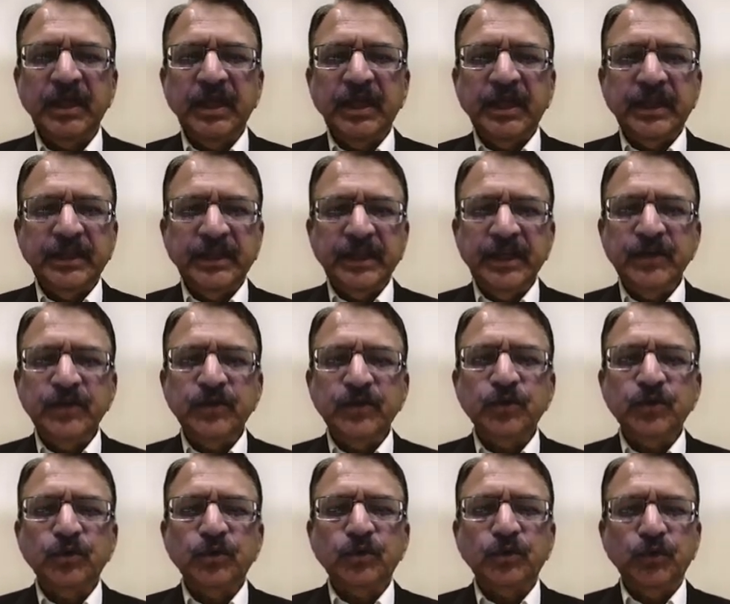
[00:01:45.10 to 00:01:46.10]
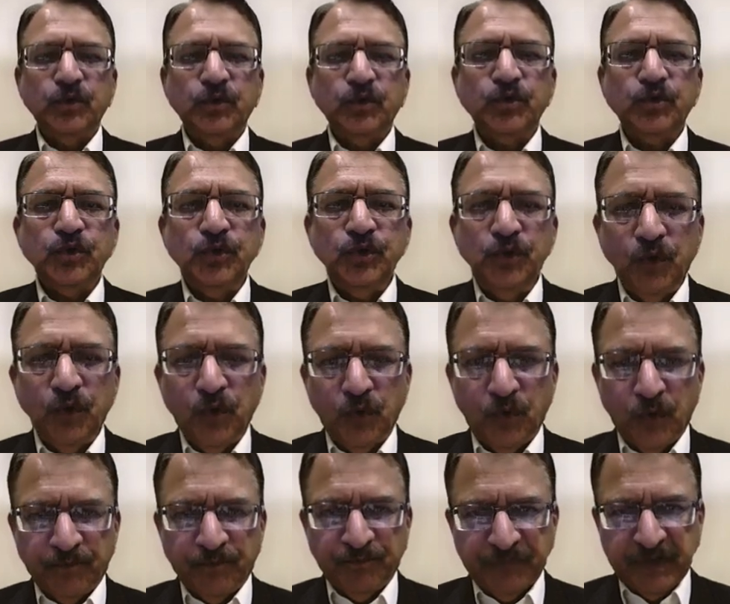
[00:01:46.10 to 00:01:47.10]
Then you should
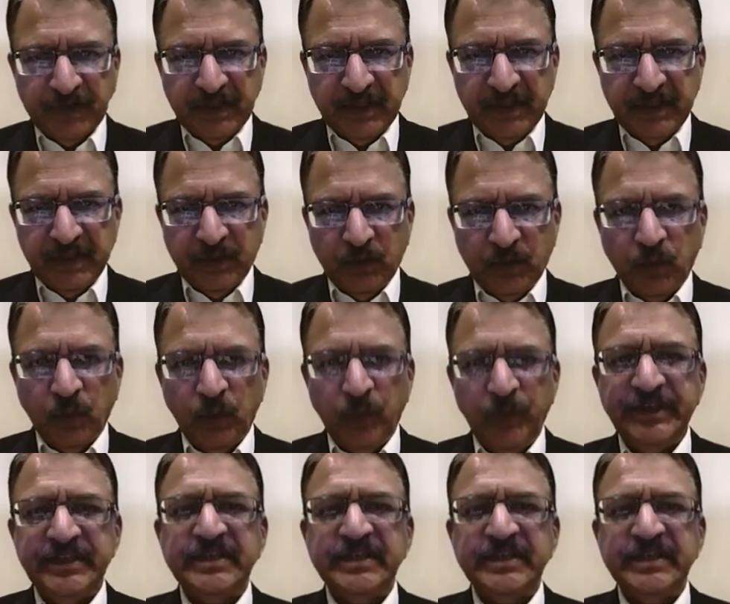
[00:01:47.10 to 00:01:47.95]
know which